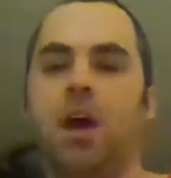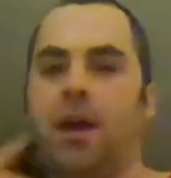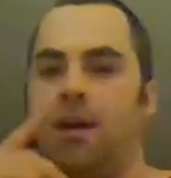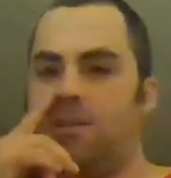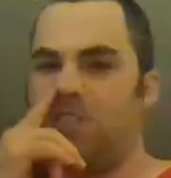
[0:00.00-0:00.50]

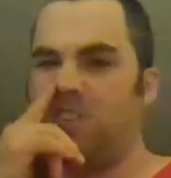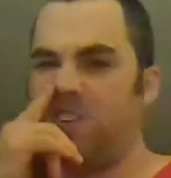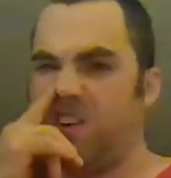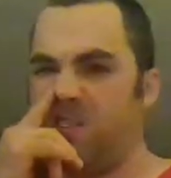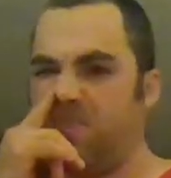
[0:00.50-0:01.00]
And
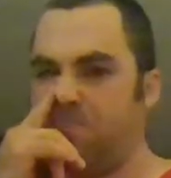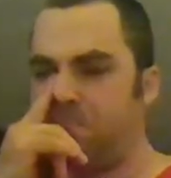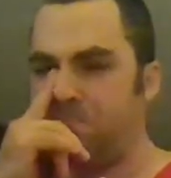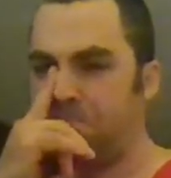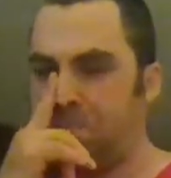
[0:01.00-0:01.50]

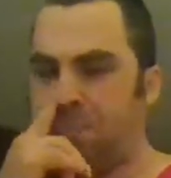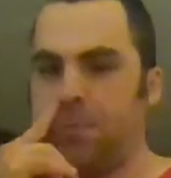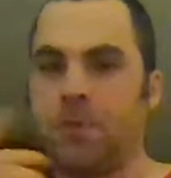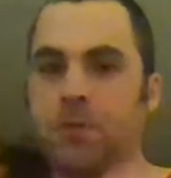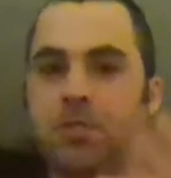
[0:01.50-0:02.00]

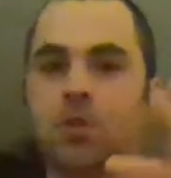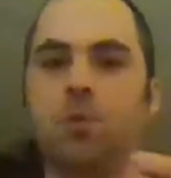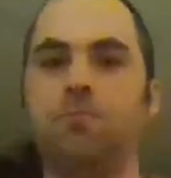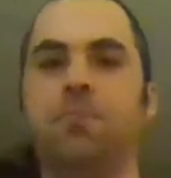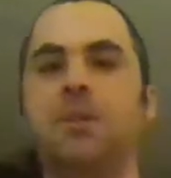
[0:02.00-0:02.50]
there's
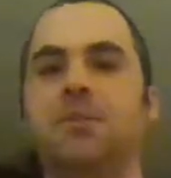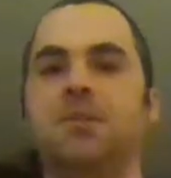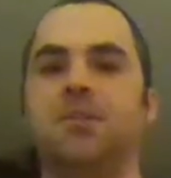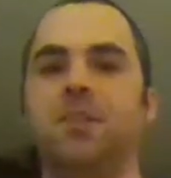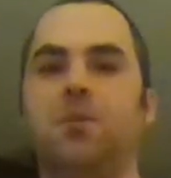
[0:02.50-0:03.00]
two big
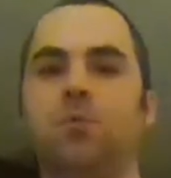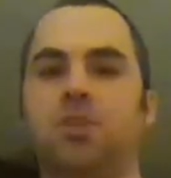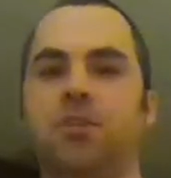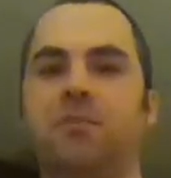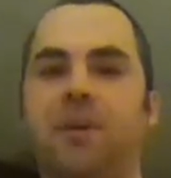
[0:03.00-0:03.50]

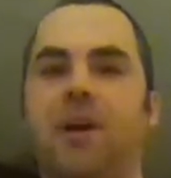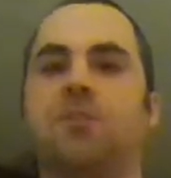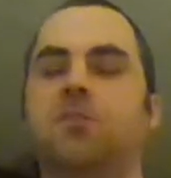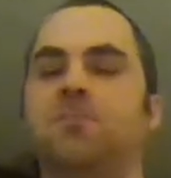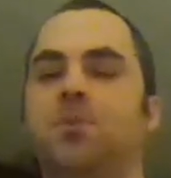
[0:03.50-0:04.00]
distinguishing
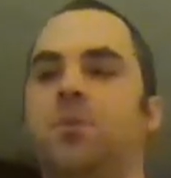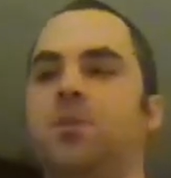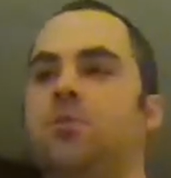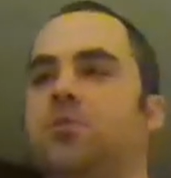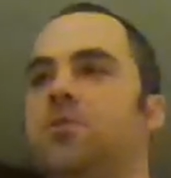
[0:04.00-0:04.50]
factors
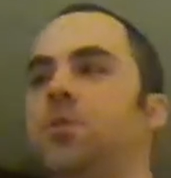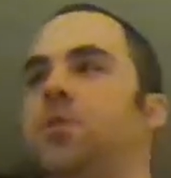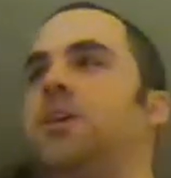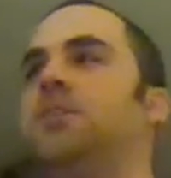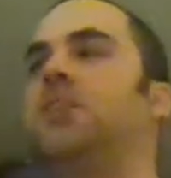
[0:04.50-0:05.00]
between those two
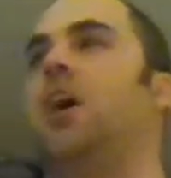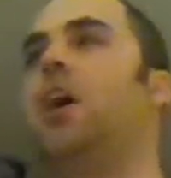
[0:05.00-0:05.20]
things.